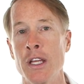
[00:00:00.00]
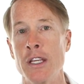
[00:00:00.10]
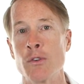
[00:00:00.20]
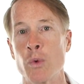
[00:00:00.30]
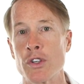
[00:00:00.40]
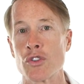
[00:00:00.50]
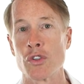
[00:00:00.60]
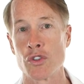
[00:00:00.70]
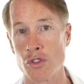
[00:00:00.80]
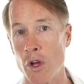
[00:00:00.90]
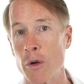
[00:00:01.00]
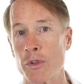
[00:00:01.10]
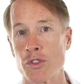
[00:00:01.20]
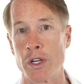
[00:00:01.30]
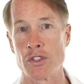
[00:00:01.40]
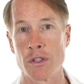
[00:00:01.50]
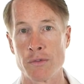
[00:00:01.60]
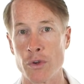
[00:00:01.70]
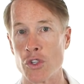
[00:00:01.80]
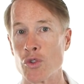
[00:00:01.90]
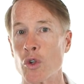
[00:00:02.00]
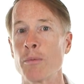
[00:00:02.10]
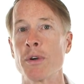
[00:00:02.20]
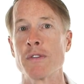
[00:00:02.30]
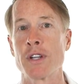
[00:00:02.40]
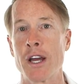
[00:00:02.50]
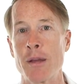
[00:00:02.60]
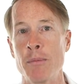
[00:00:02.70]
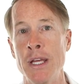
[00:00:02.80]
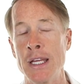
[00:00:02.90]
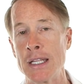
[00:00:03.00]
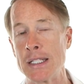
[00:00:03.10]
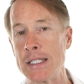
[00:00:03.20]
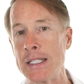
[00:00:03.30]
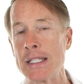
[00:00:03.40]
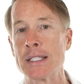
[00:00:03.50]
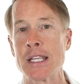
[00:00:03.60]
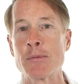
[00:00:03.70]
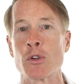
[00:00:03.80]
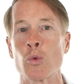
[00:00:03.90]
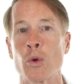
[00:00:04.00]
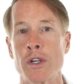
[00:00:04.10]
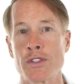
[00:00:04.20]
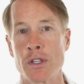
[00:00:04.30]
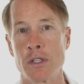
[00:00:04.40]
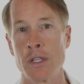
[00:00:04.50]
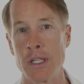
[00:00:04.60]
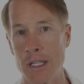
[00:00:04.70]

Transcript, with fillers: in which salt restriction for a short period of time did seem to worsen